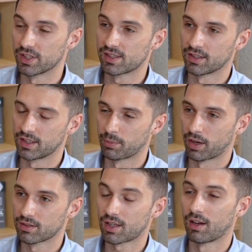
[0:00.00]
recently
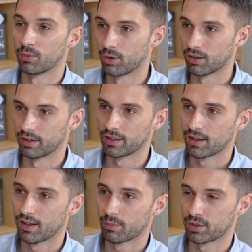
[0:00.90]
about Taiwan
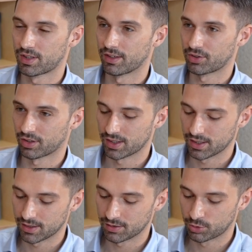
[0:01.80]

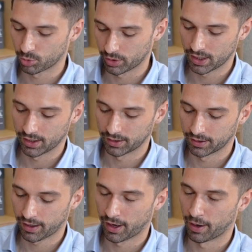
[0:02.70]
potentially joining
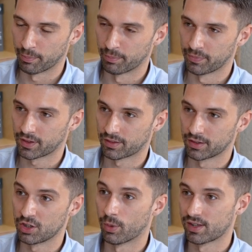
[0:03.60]
the
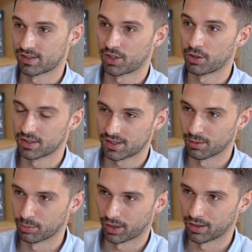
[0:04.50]
US security
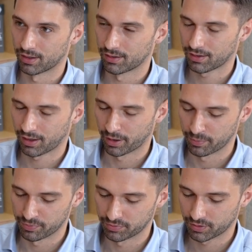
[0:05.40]
umbrella.
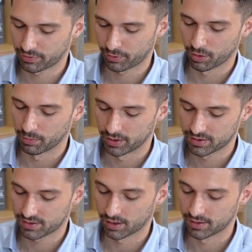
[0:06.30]
The foreign
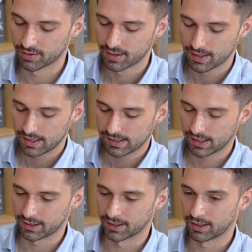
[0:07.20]
minister
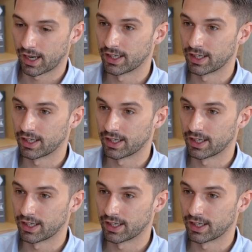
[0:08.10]
said that